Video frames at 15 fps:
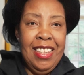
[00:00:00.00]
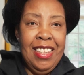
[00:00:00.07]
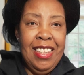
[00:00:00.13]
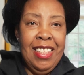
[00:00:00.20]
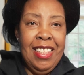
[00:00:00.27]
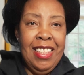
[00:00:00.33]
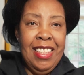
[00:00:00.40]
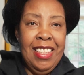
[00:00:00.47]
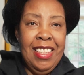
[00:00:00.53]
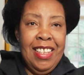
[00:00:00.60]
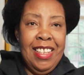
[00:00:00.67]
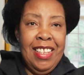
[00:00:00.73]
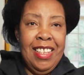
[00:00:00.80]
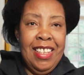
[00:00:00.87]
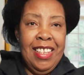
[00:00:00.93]

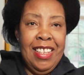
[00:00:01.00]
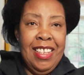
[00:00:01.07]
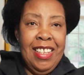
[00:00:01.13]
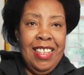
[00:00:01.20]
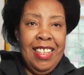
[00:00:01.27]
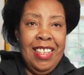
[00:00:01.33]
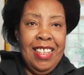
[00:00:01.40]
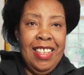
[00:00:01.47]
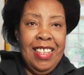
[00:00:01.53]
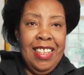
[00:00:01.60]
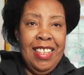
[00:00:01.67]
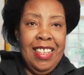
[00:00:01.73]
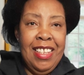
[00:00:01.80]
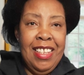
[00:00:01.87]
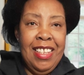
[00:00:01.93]

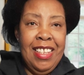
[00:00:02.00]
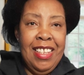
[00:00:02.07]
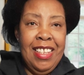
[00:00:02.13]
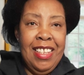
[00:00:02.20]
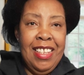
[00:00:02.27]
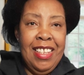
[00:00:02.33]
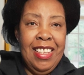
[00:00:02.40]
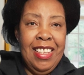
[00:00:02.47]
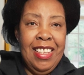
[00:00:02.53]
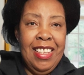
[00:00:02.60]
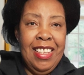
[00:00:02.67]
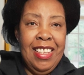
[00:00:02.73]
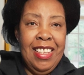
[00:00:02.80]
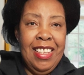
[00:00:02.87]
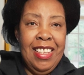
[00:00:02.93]

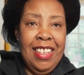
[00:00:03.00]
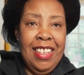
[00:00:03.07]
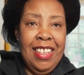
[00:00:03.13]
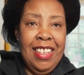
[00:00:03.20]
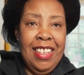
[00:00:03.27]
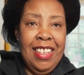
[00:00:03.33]
[no speech]